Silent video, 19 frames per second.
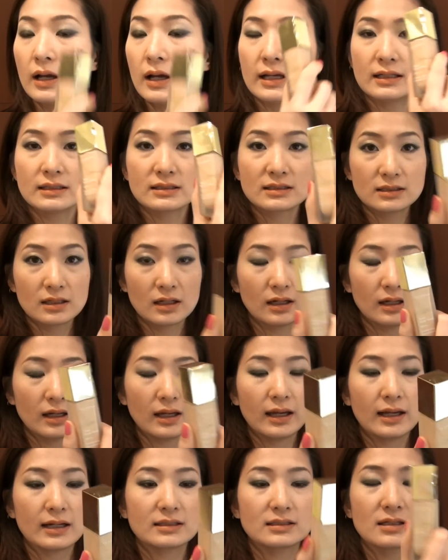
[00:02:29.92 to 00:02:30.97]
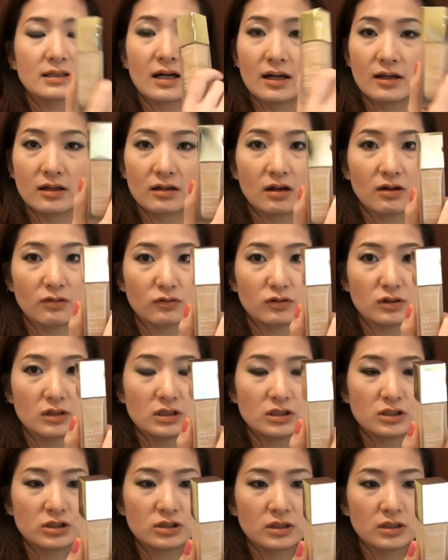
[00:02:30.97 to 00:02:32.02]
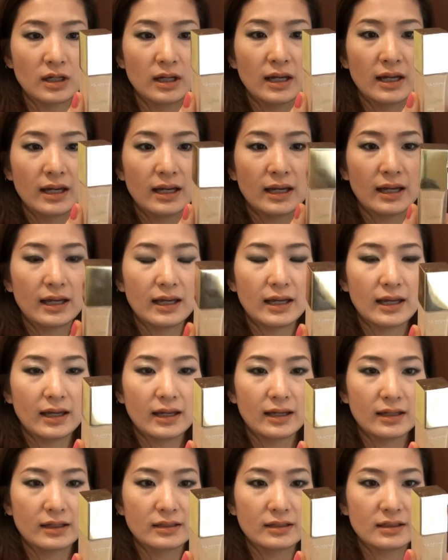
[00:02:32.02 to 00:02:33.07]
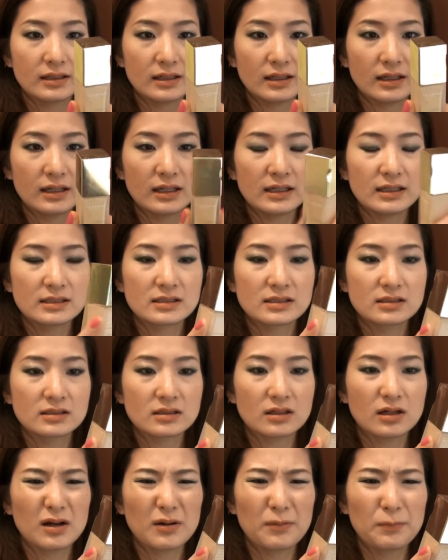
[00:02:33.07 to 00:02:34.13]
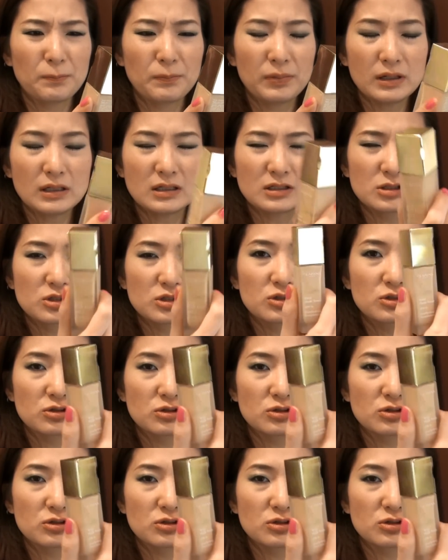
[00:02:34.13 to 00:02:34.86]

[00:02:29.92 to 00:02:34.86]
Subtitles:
It has high coverage, and it's a bit